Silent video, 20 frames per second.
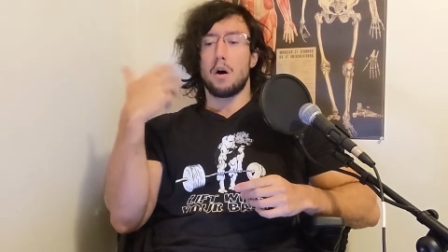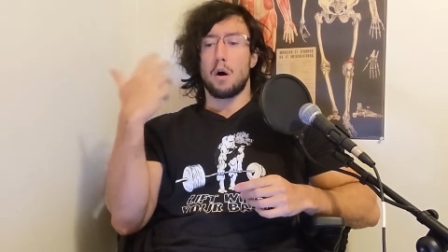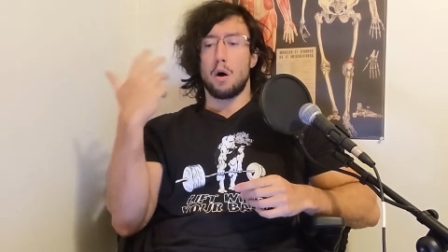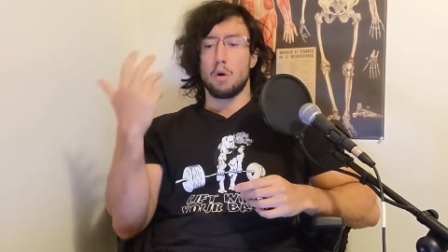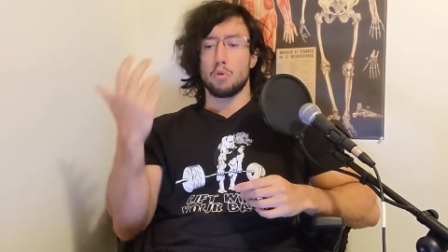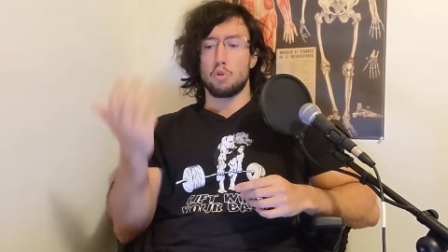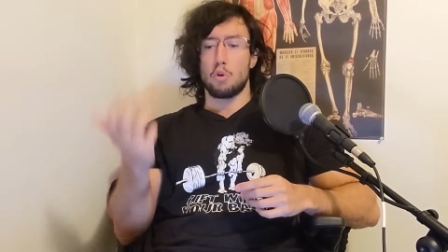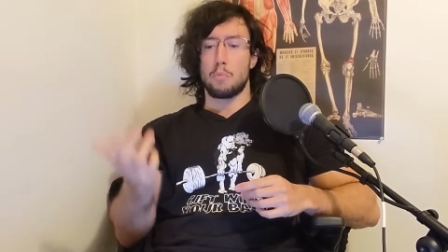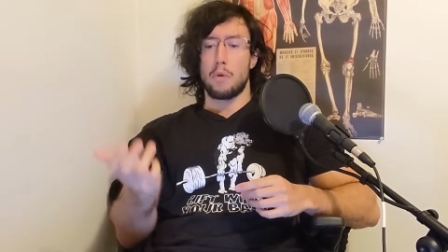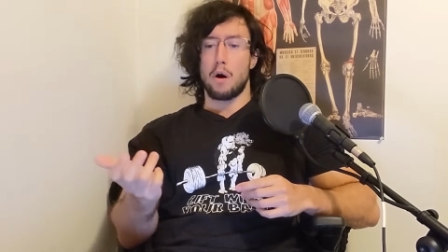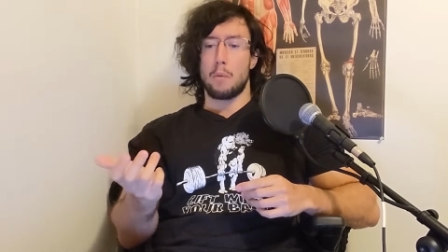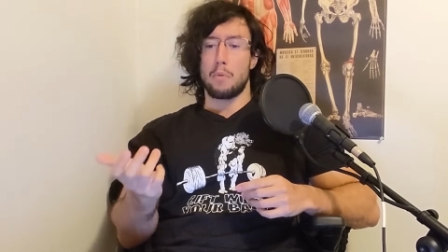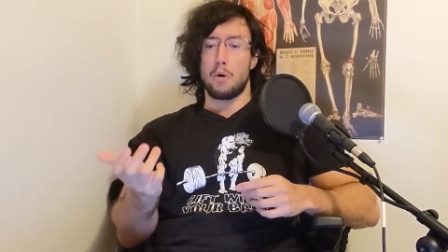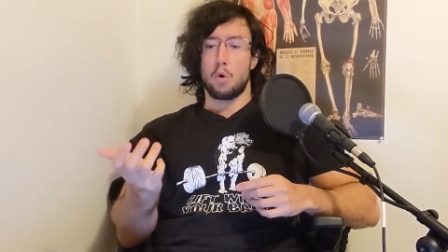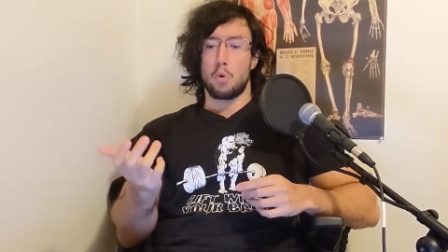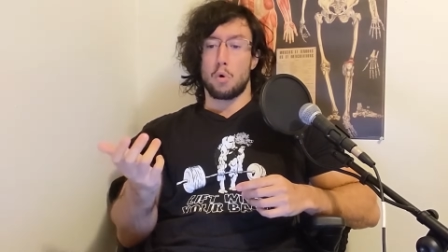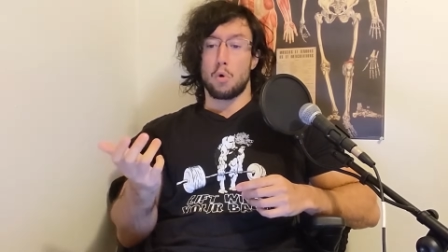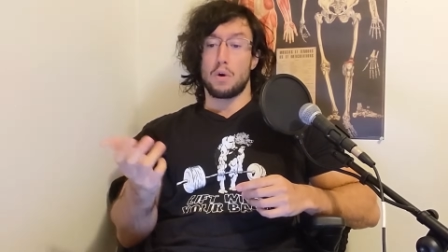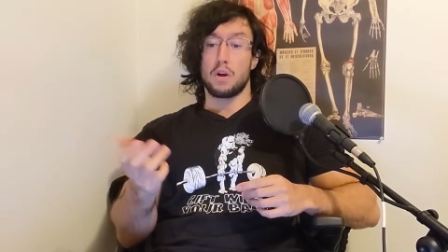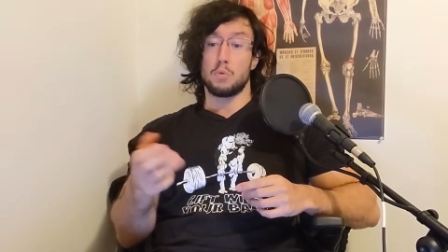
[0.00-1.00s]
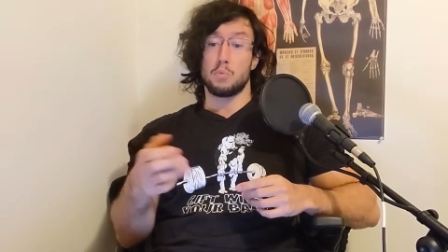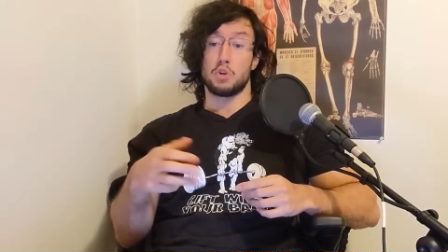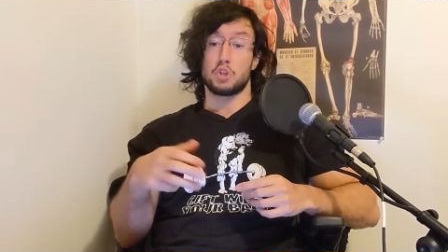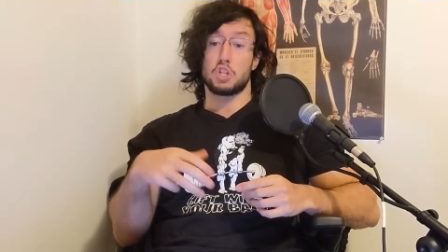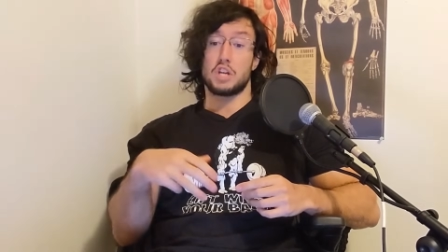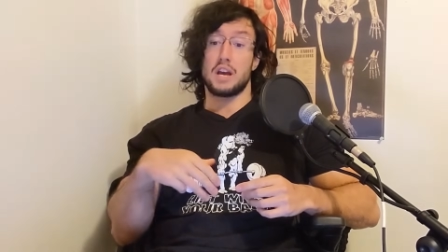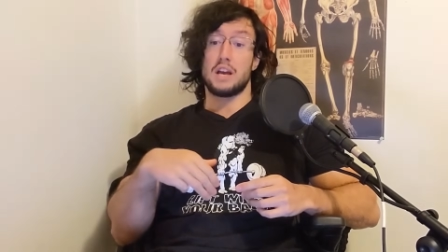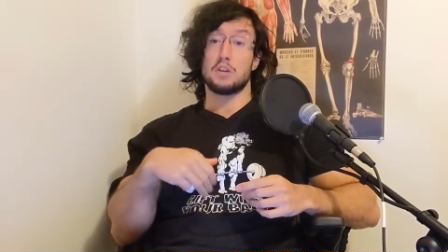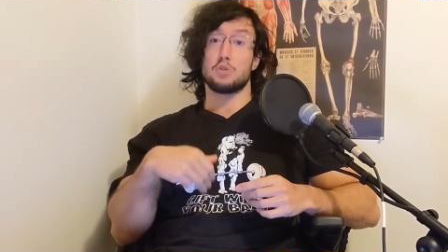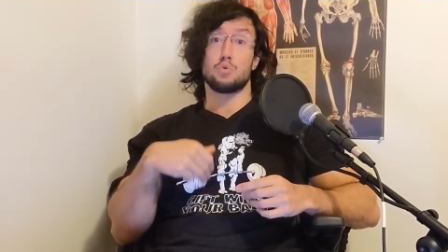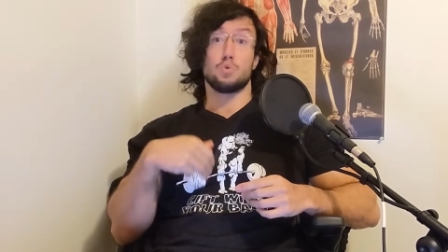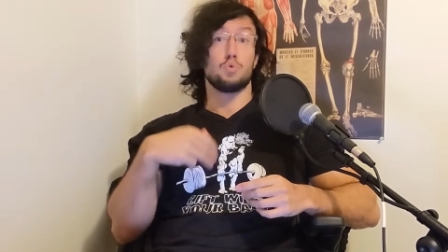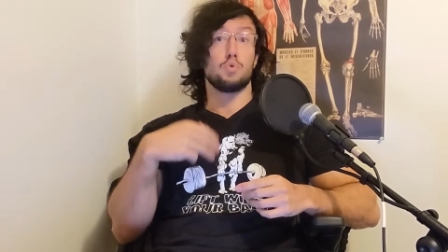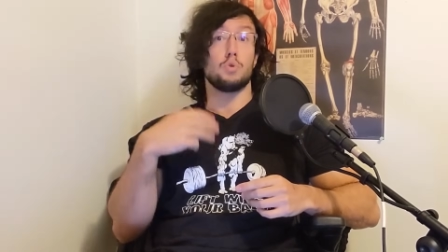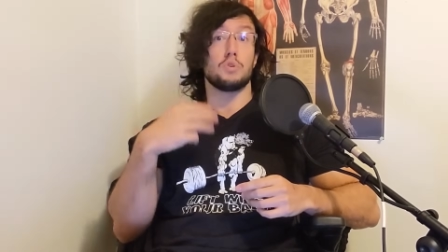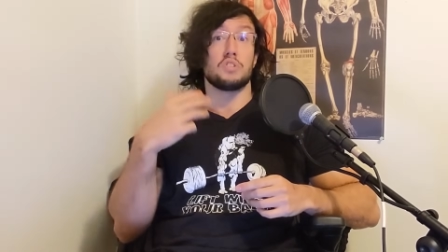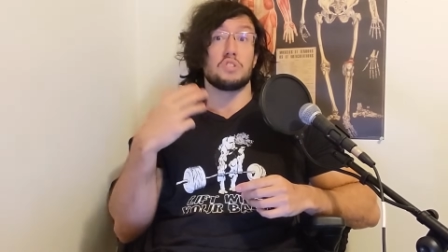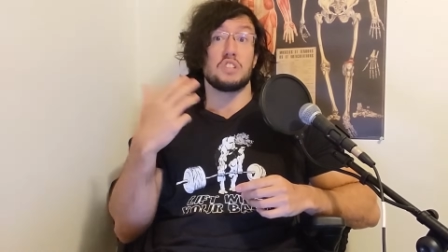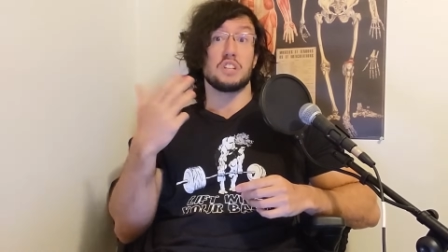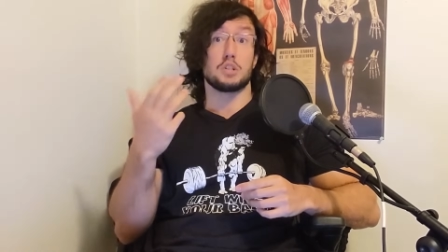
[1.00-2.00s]
on the barbell row, in which case you
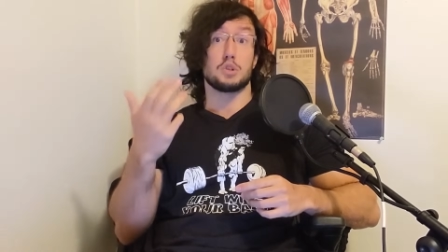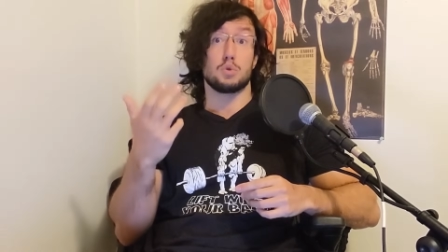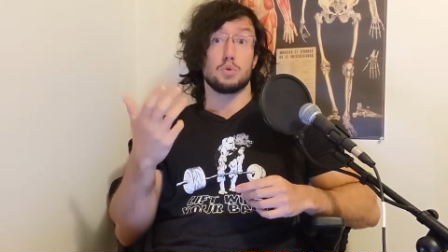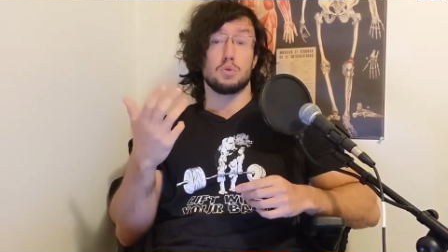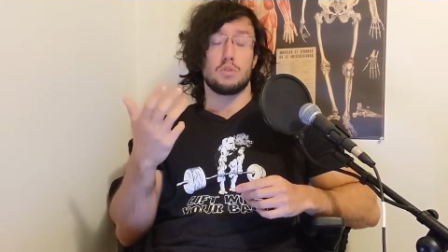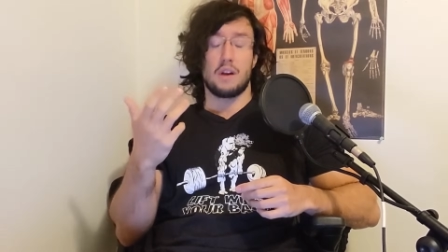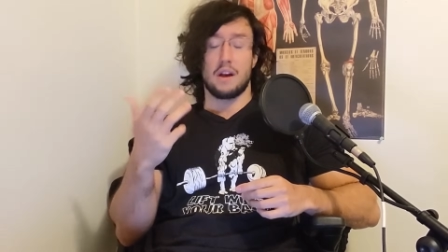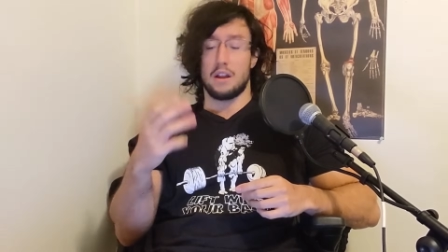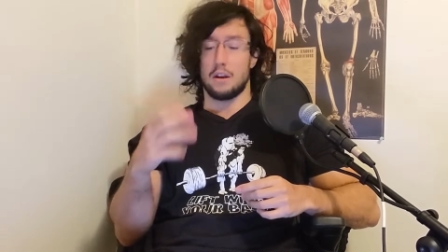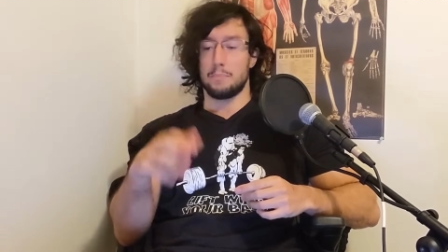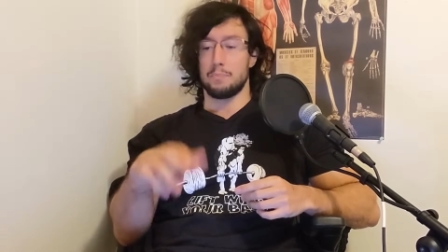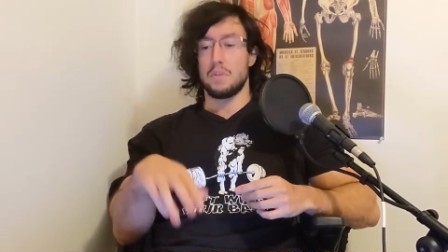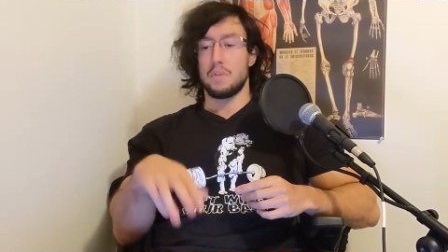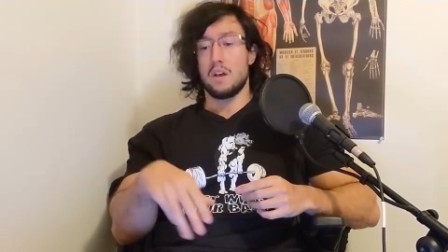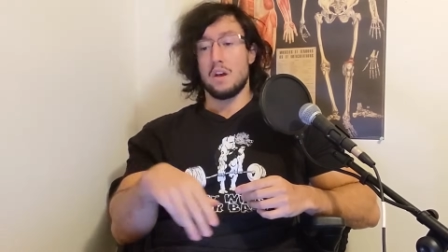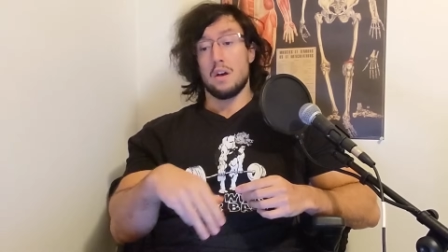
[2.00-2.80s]
do a 6 to 10.